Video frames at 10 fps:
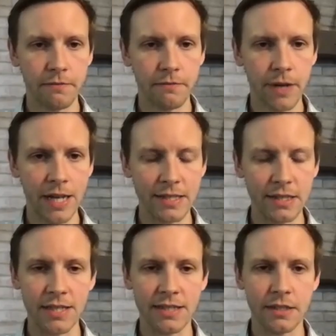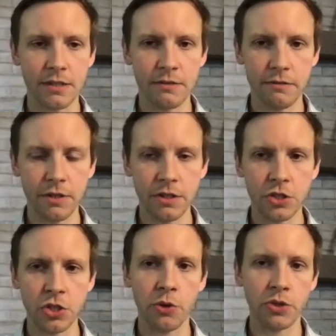It's
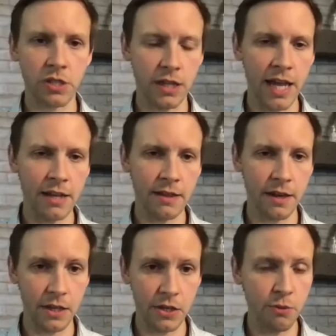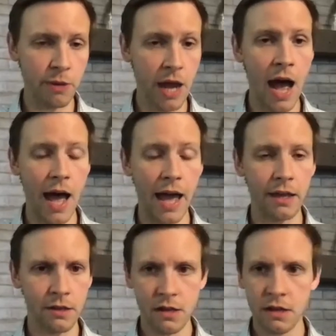so slight that a human eye
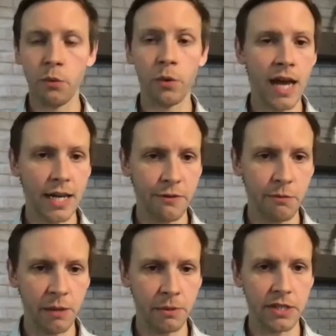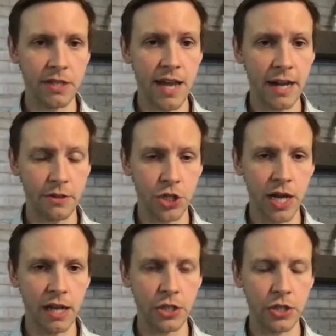would not even be able to detect the
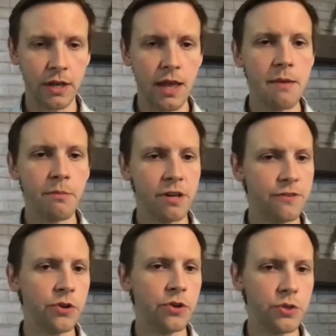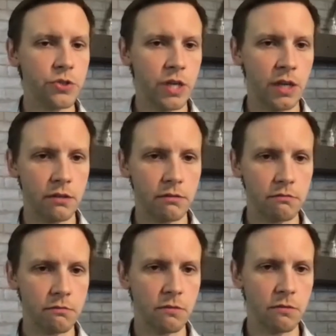change. But if you're using
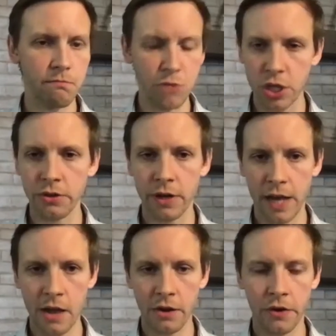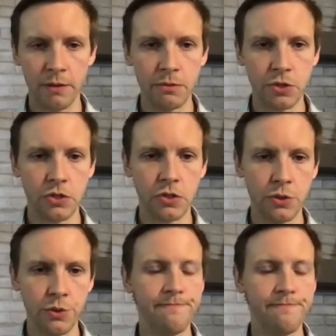machine learning algorithms to